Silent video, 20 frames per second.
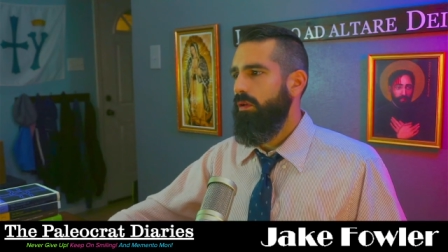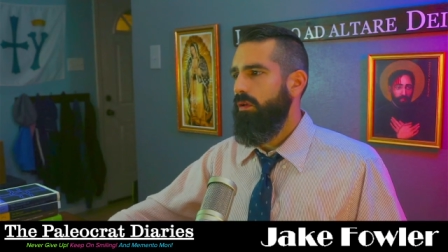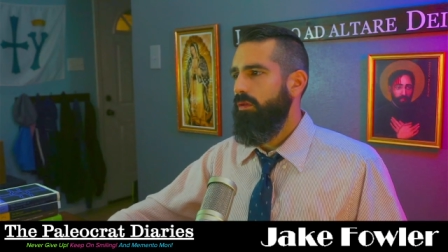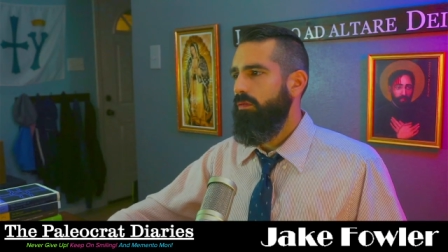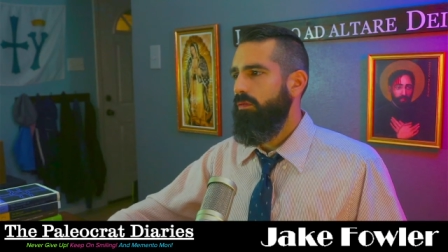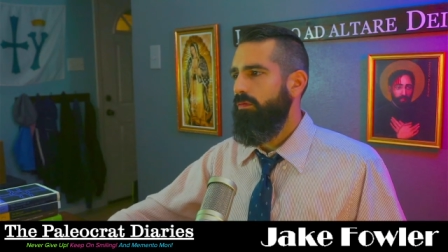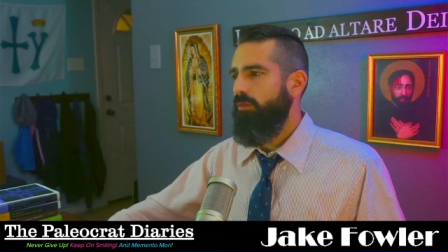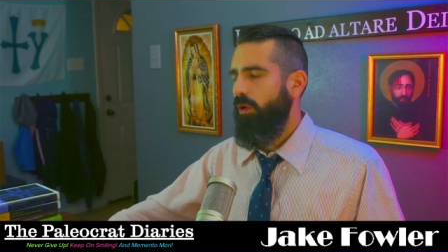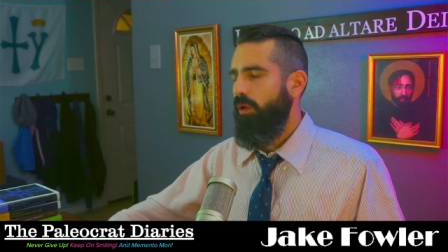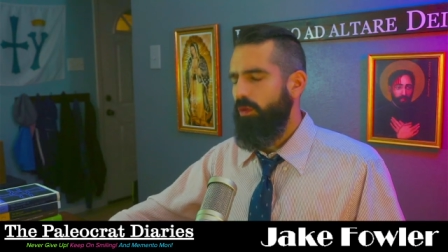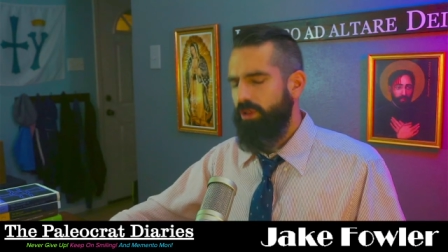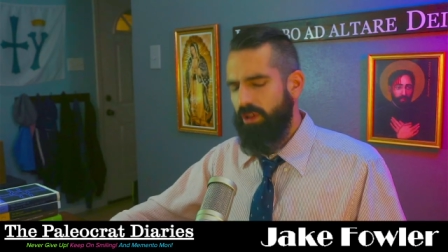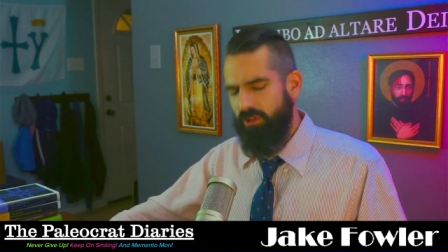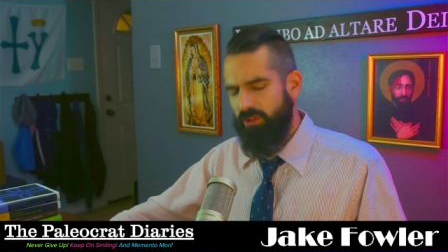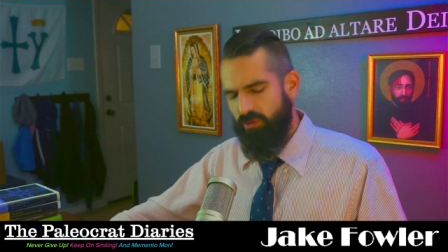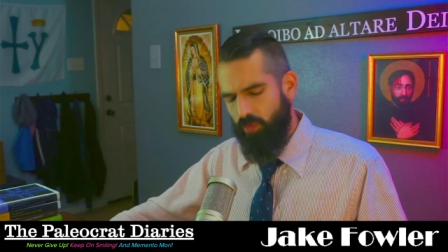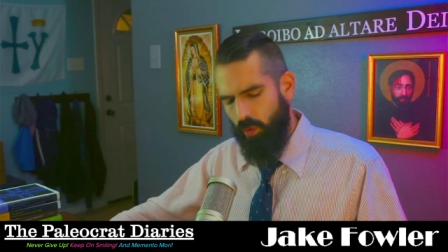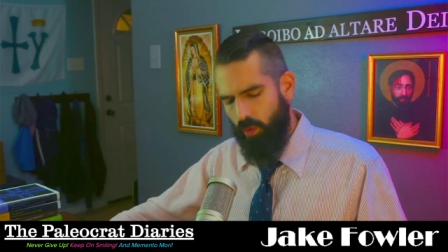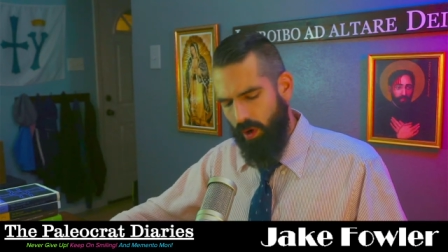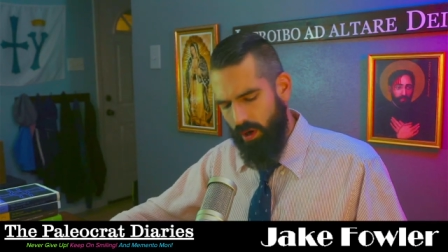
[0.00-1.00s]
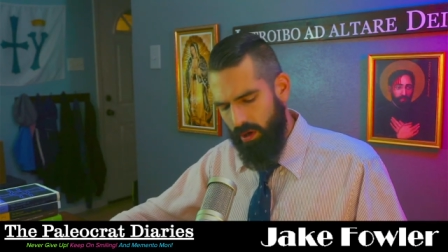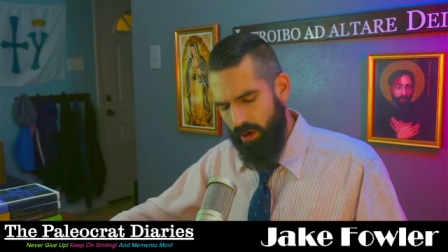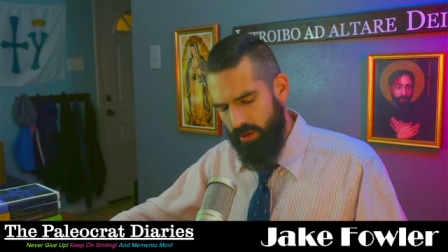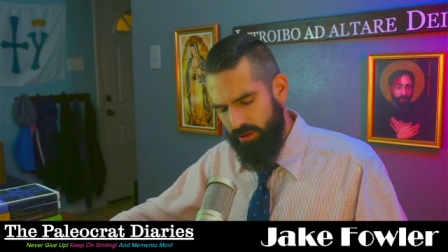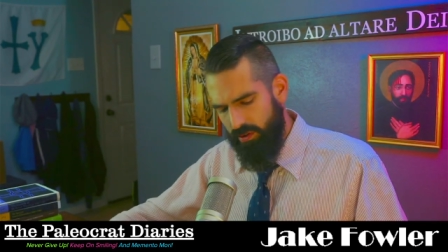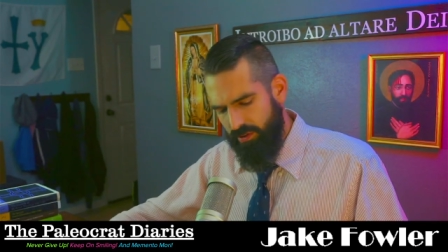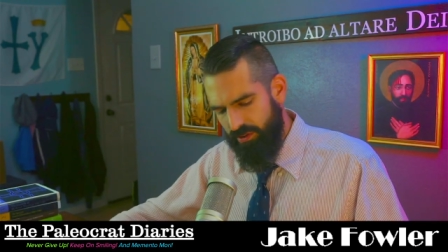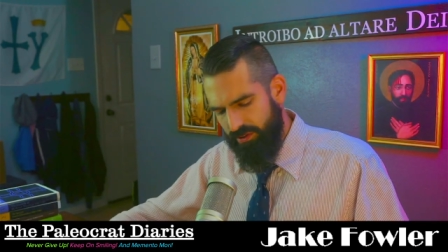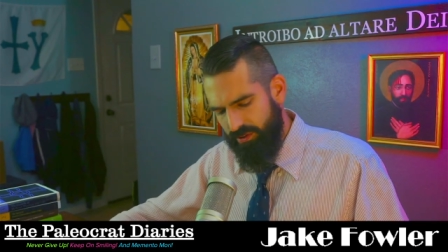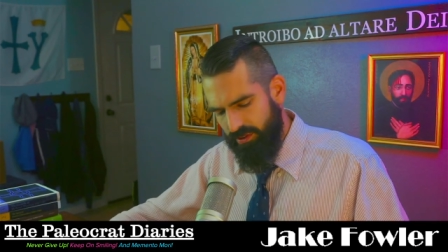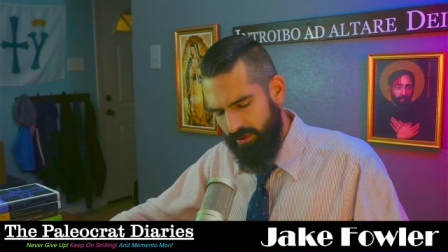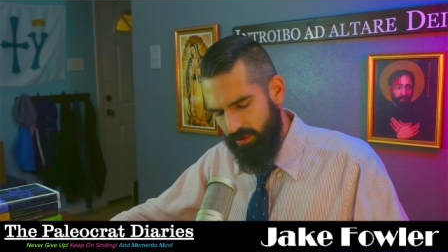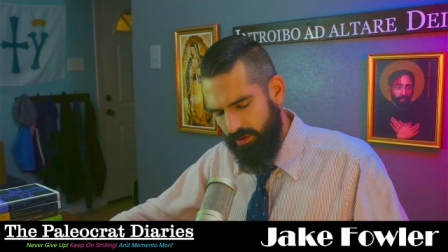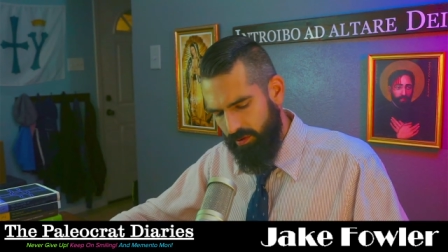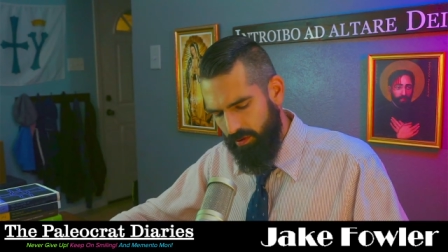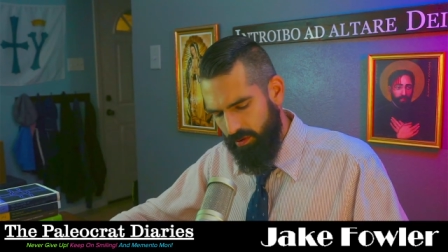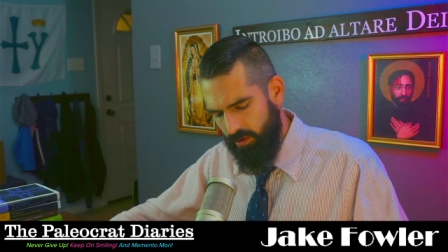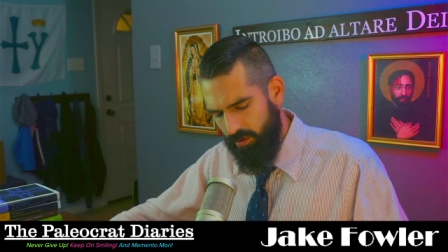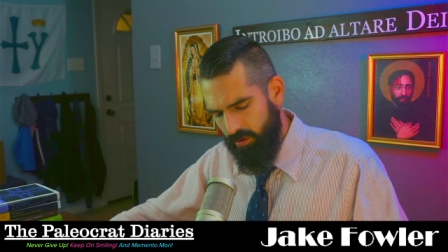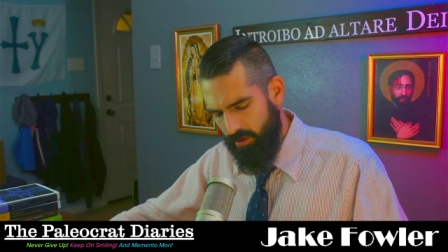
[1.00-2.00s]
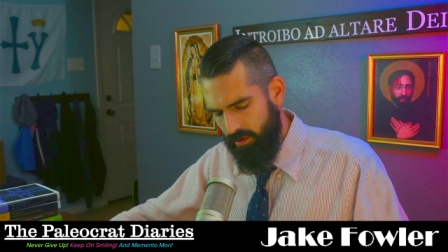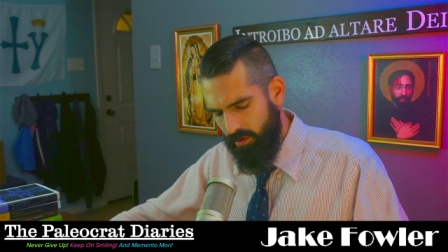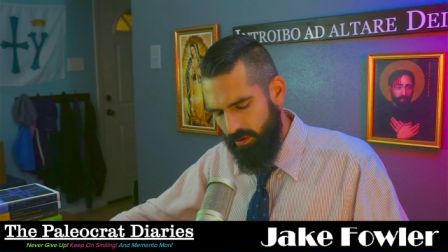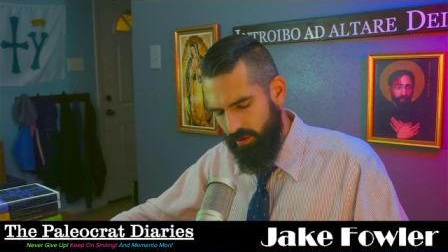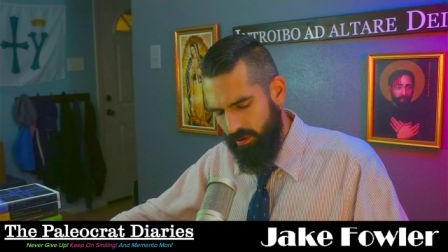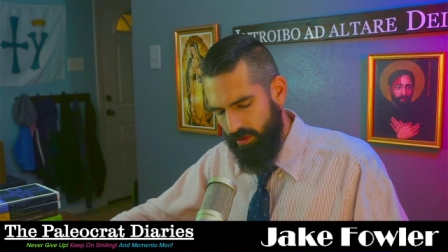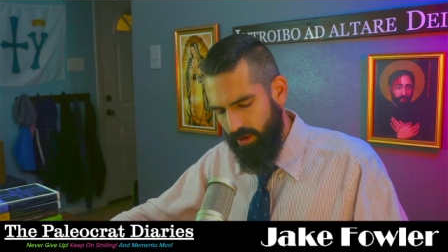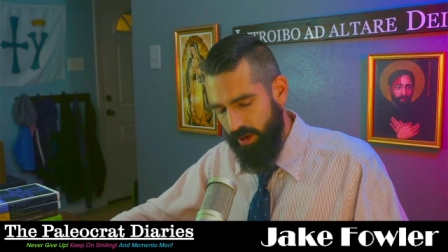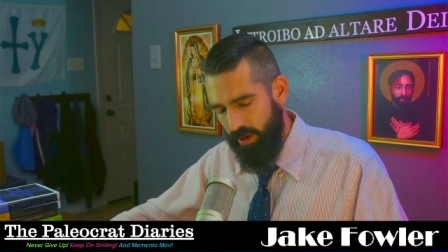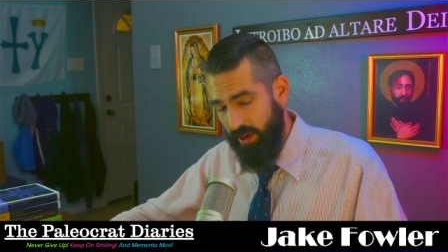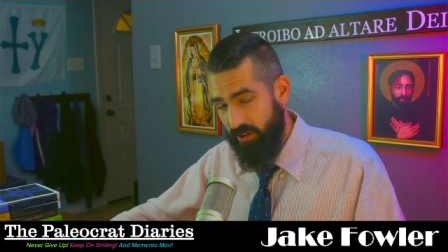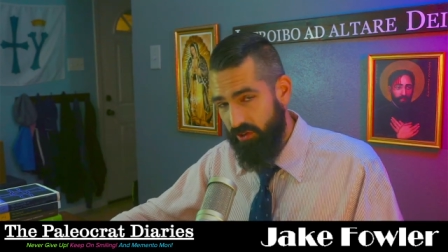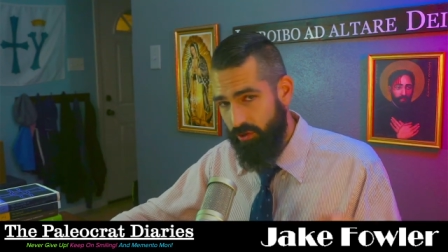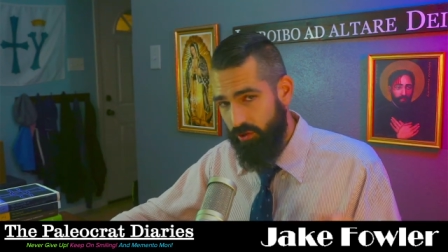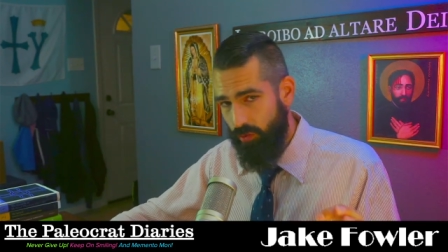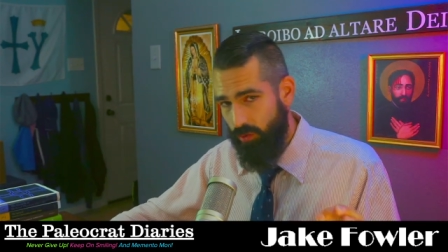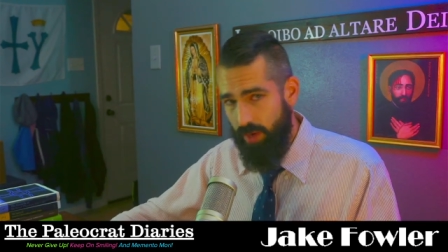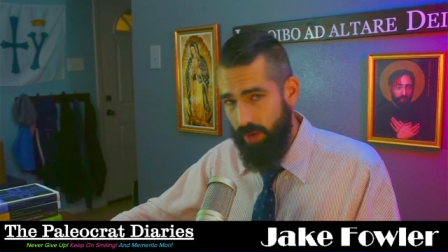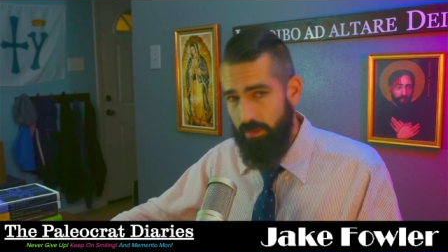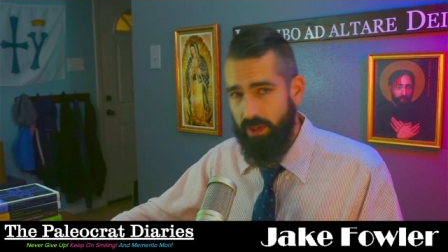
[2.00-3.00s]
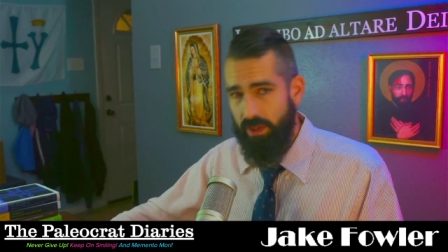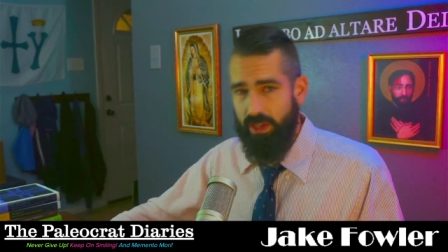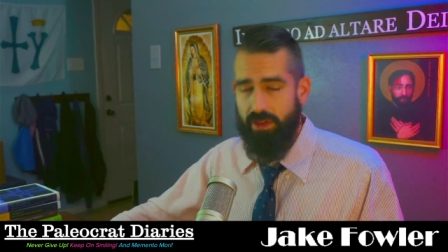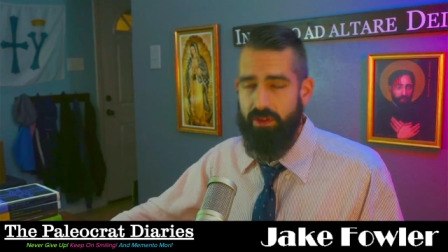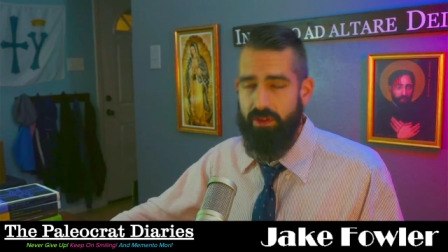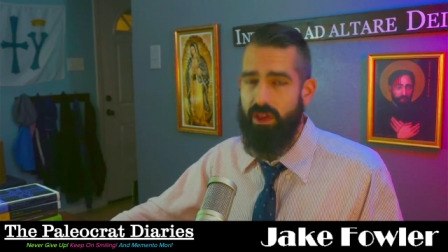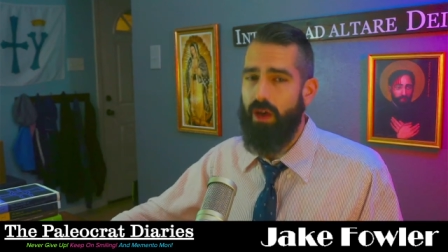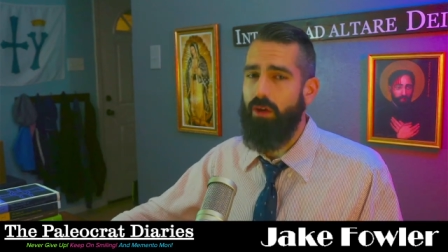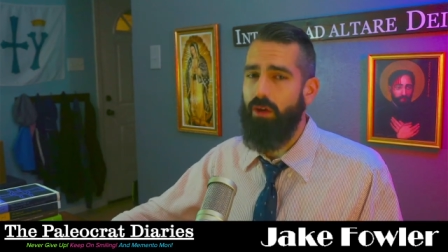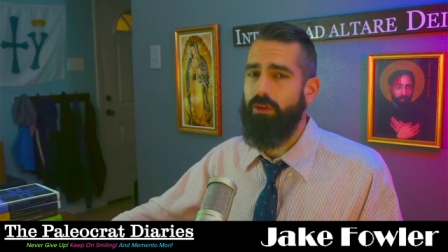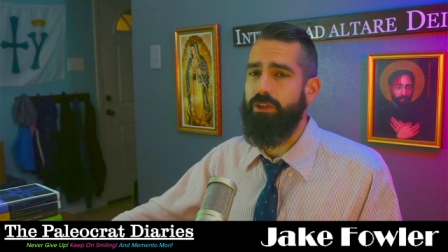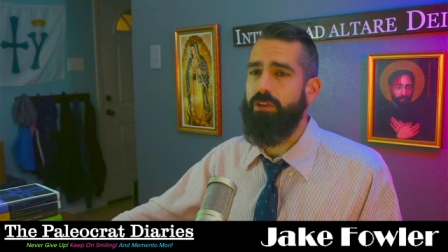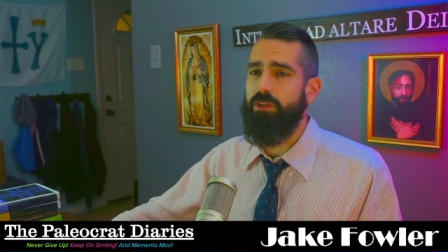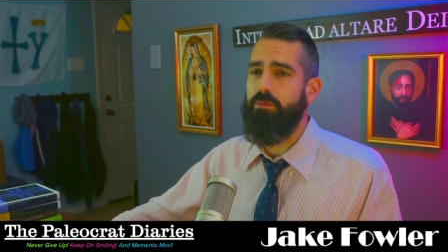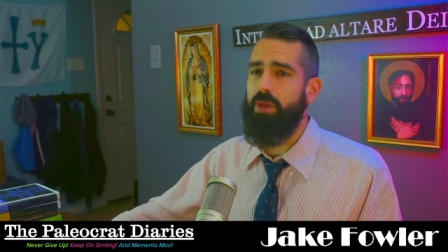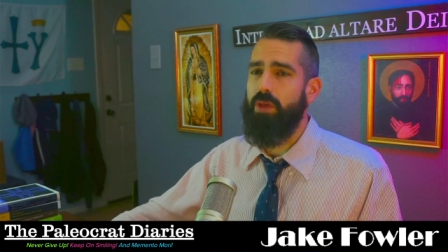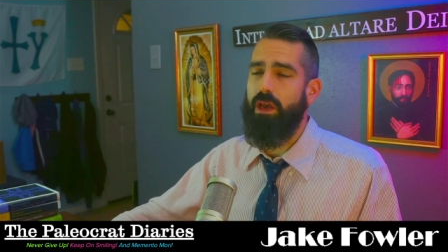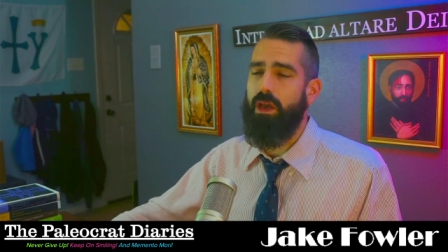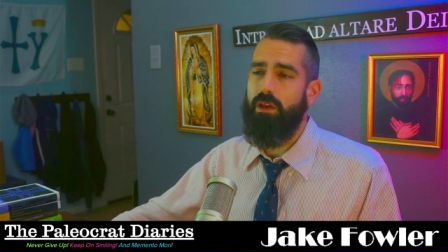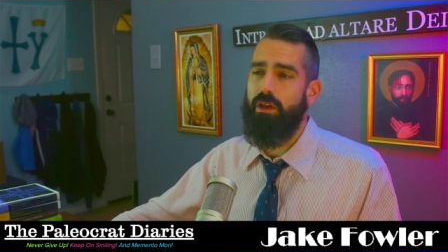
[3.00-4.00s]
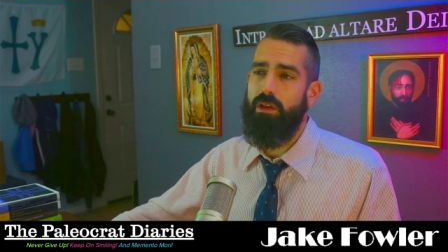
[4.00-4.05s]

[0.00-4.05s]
Photius was an extremely intelligent man.